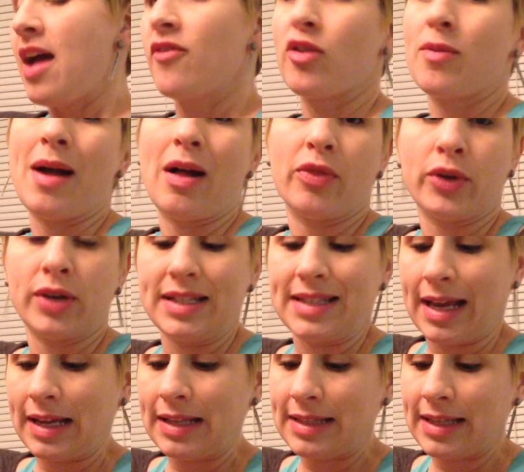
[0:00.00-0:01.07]
for about 30
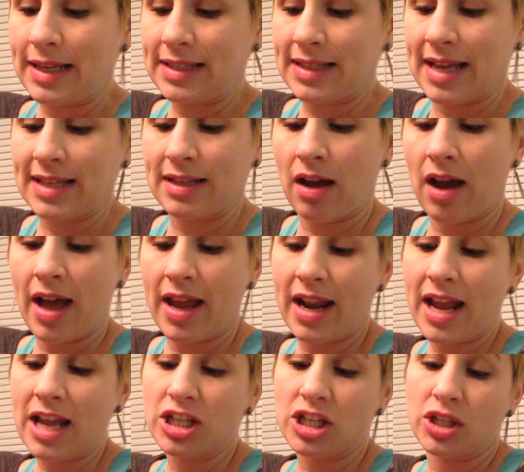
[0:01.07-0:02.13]
seconds. It gets nice and hot,
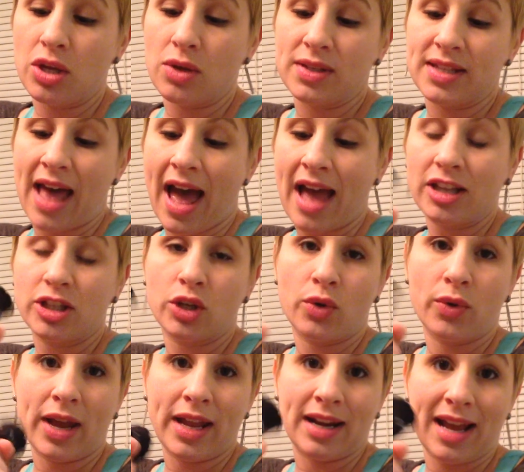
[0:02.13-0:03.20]
and I just use that to
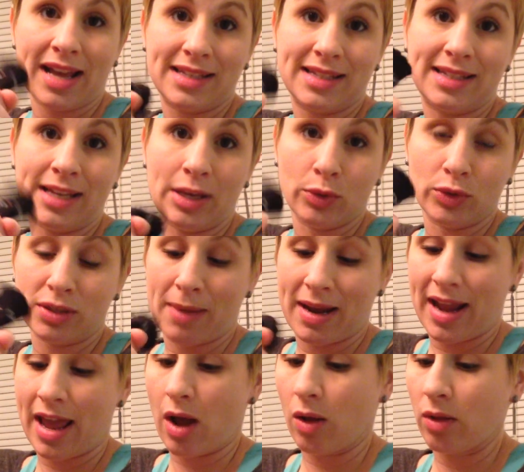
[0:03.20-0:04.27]
create a nice seal to my
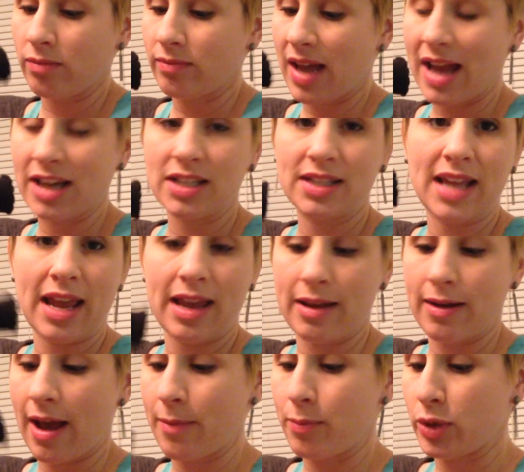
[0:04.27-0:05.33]
nail. I just take
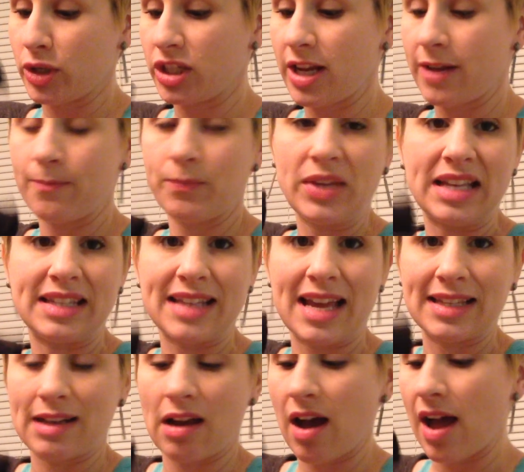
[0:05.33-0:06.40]
it, I push it, it's
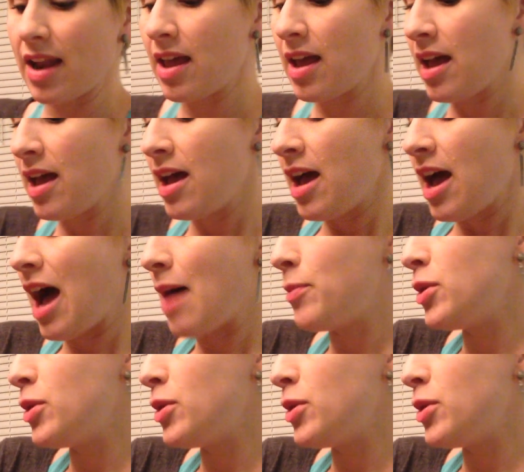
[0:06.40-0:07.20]
nice and hot. I